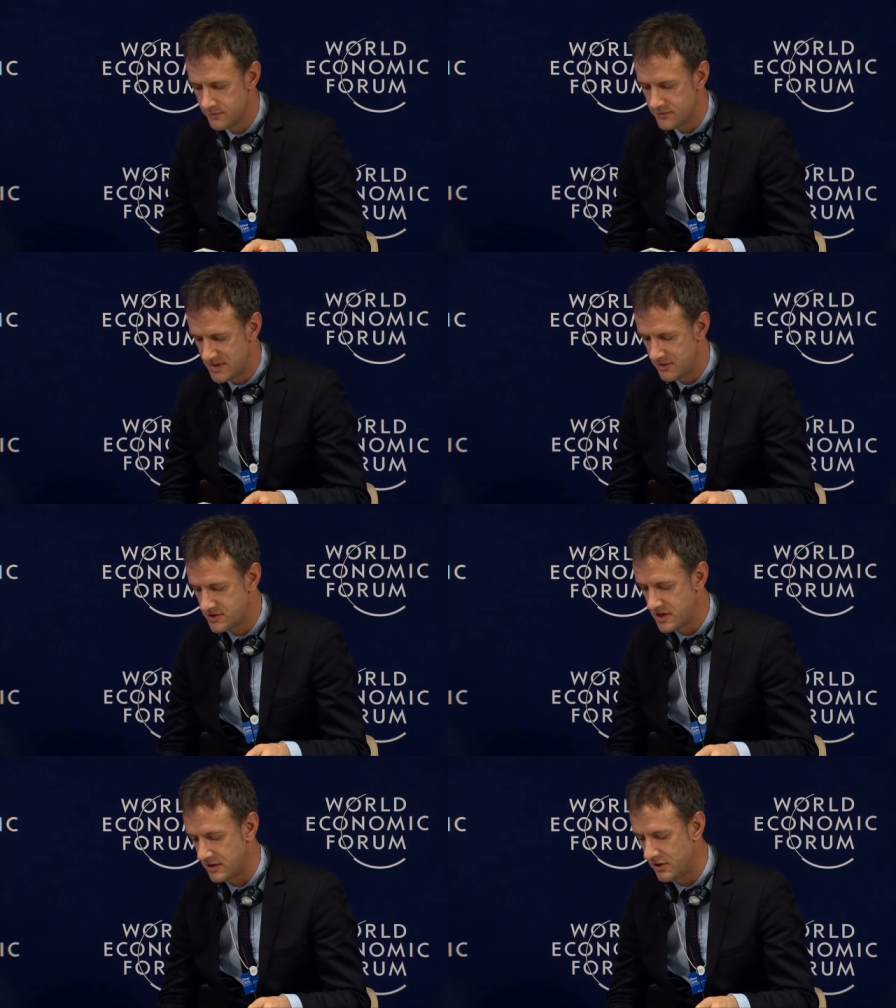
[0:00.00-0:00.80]

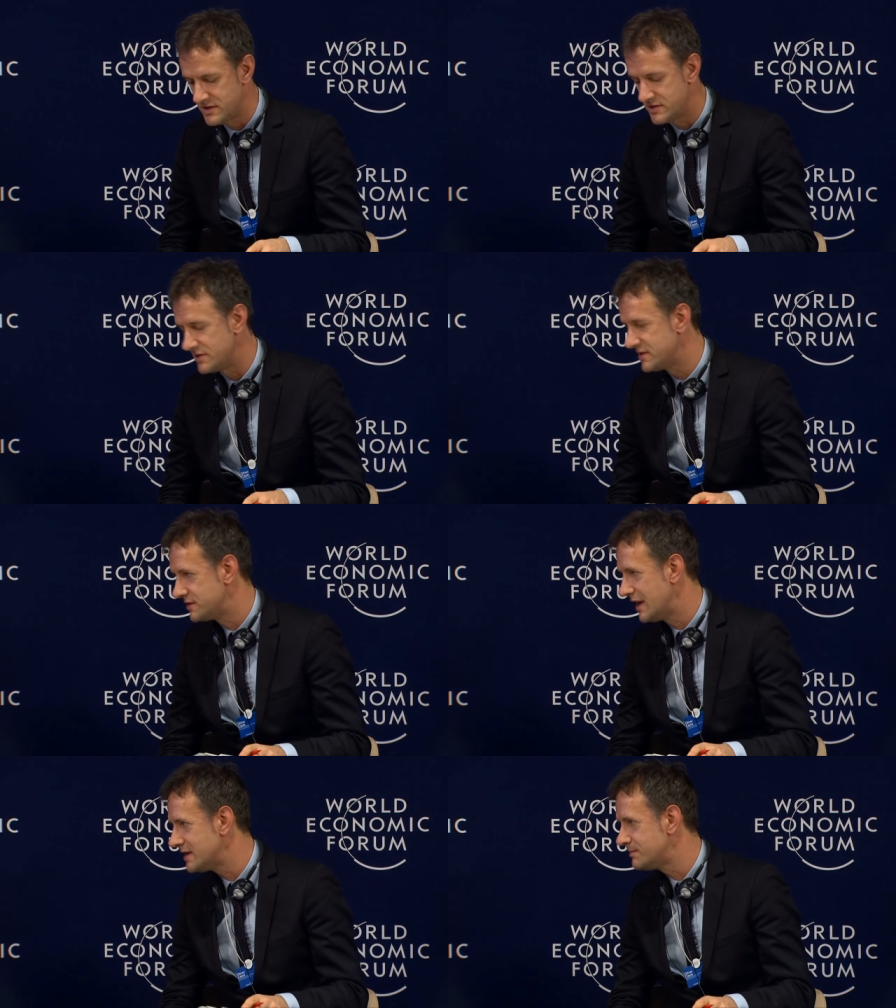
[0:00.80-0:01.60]
democratic
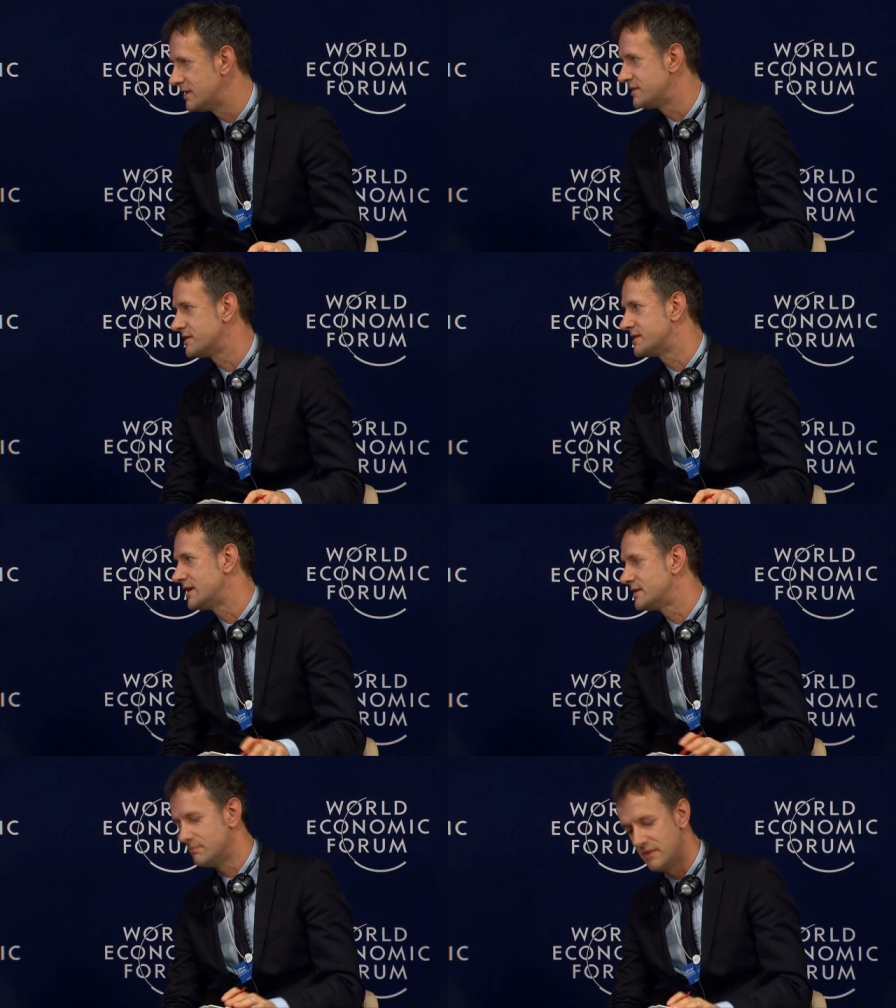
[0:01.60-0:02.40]
transition has been a
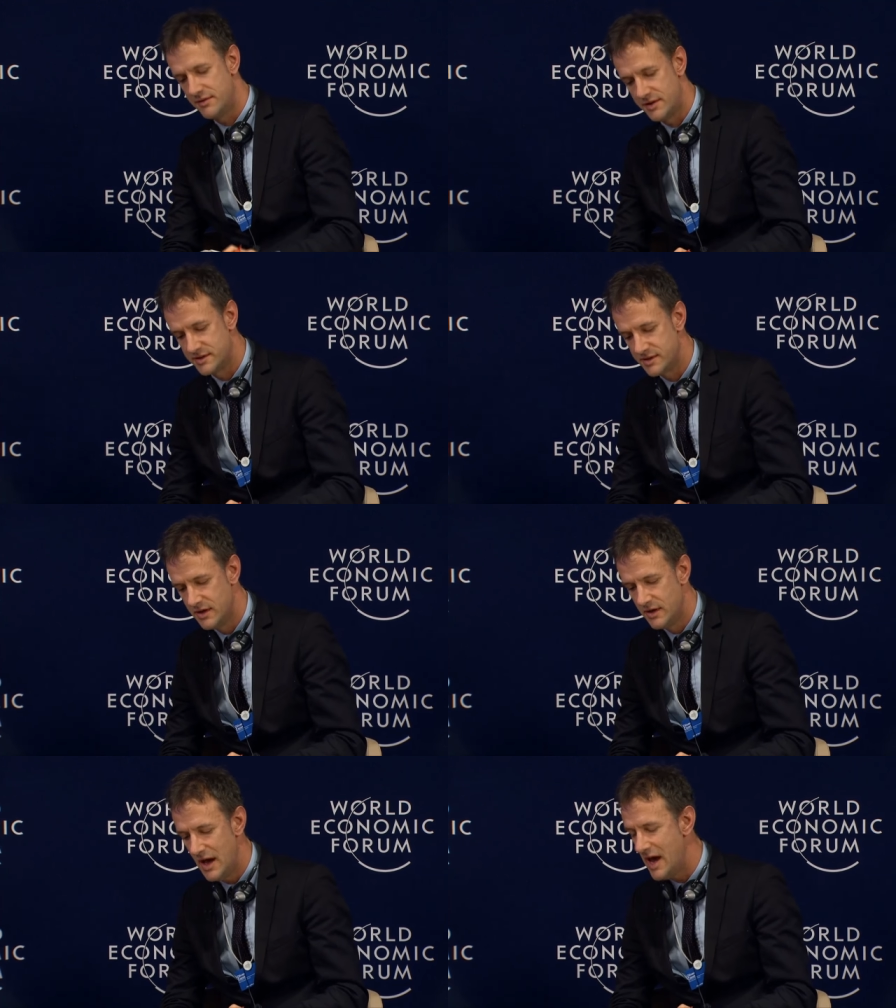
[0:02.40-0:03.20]
success, but there's
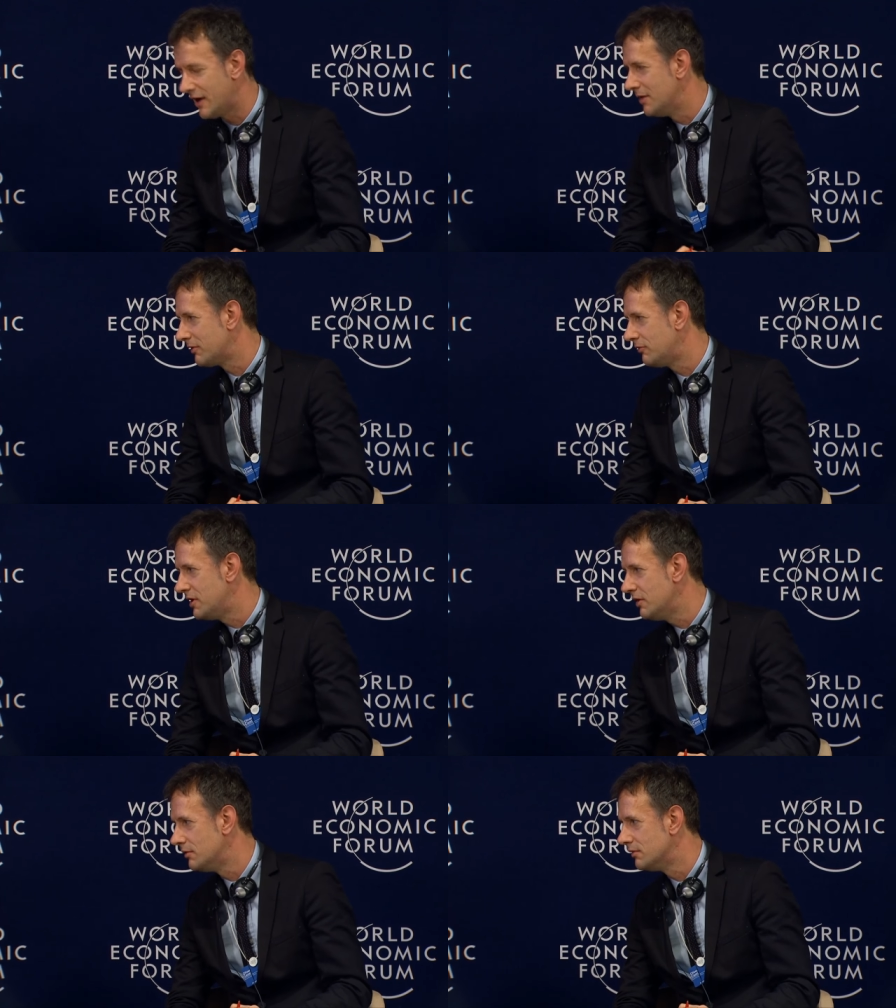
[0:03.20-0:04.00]
economic
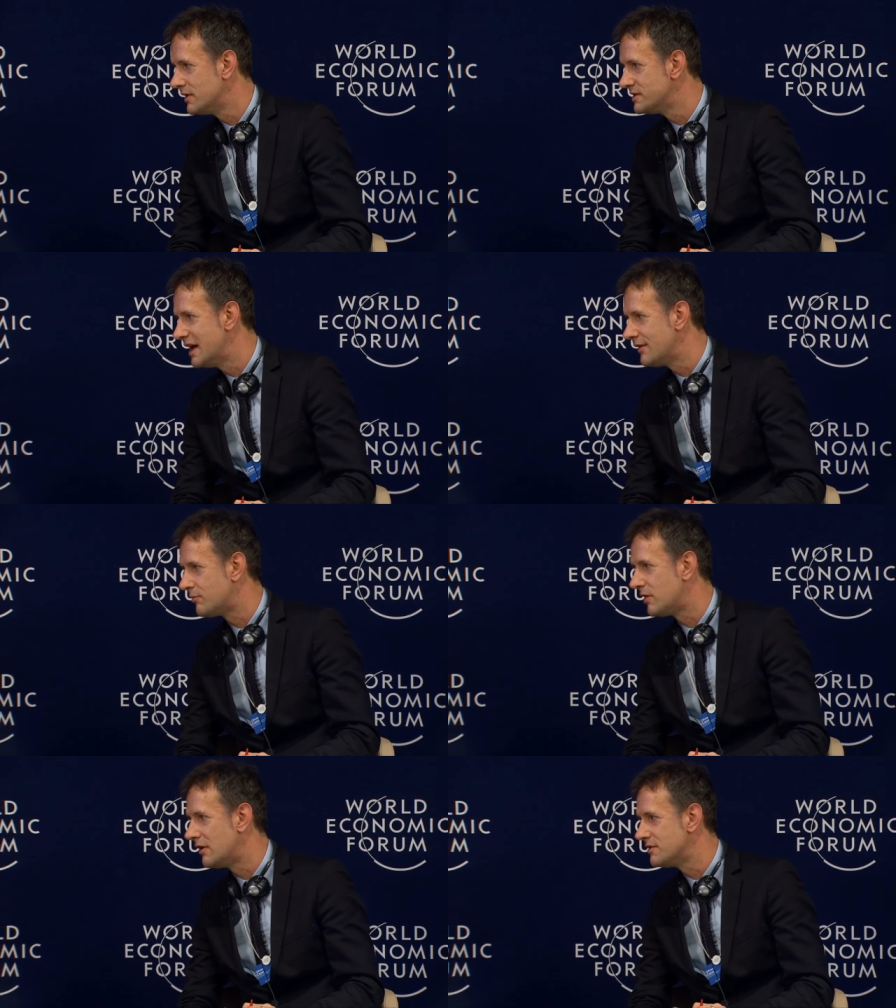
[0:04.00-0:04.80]
renewal is now the
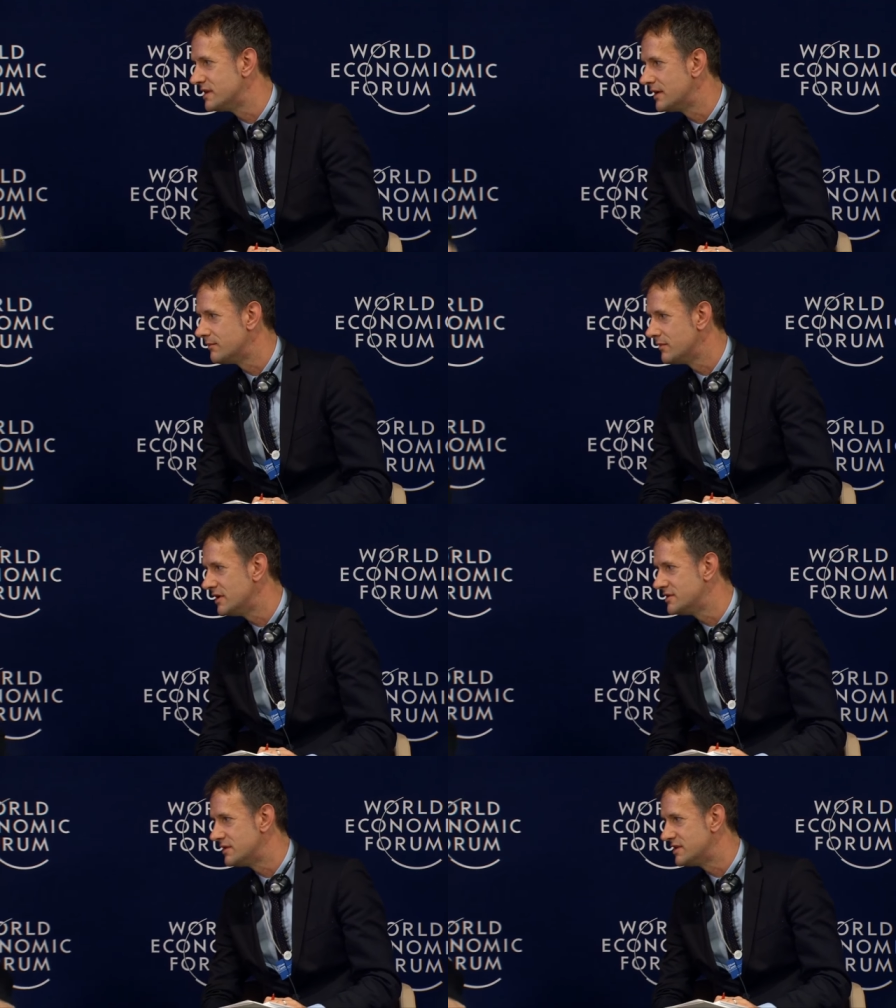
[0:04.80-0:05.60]
priority
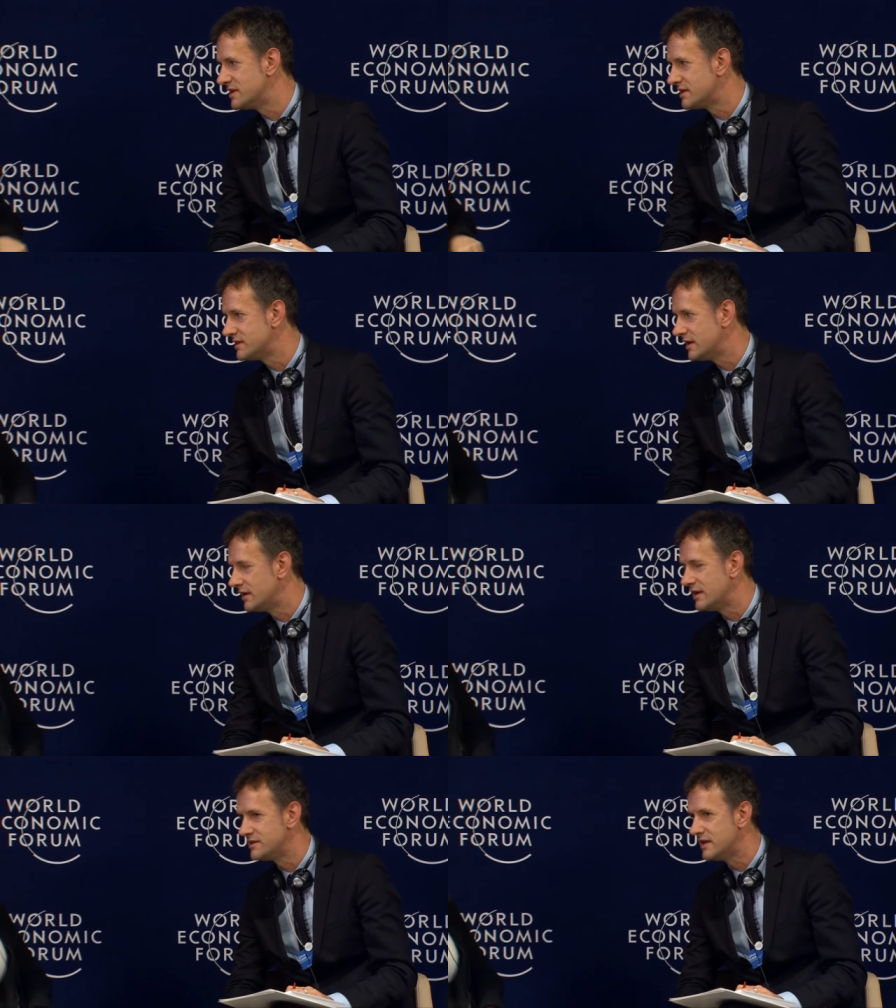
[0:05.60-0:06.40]
in
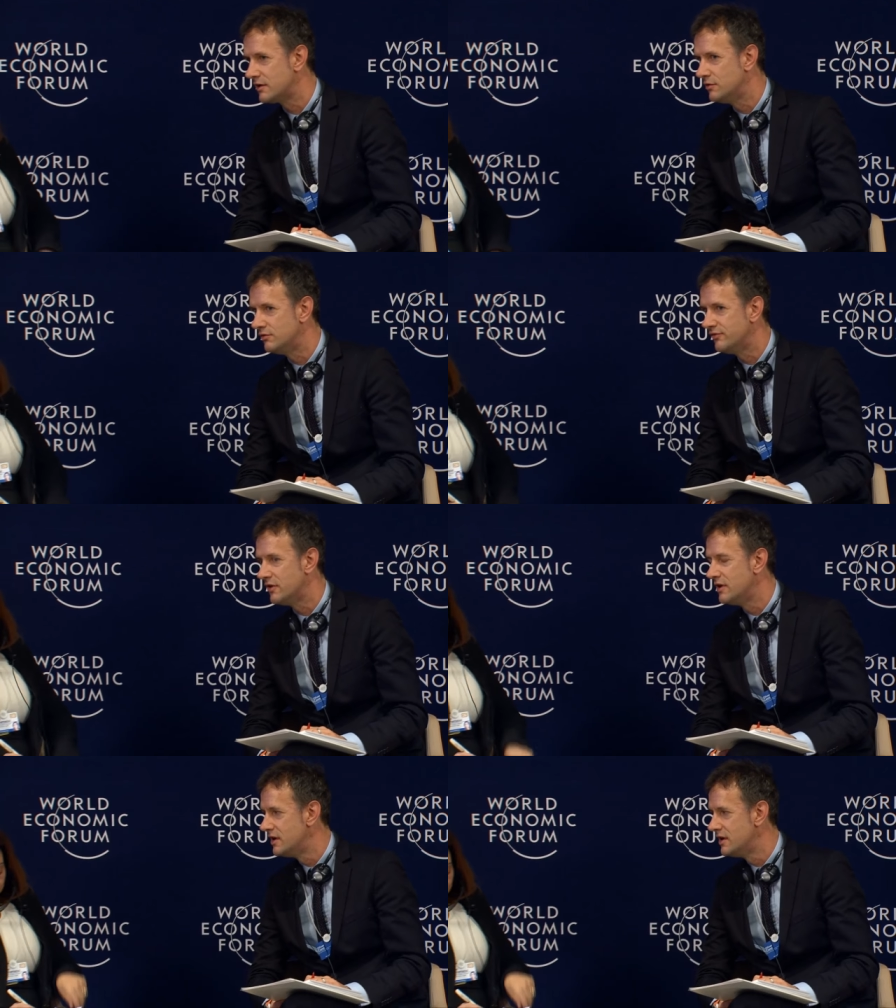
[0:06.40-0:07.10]
2016? Is there a call for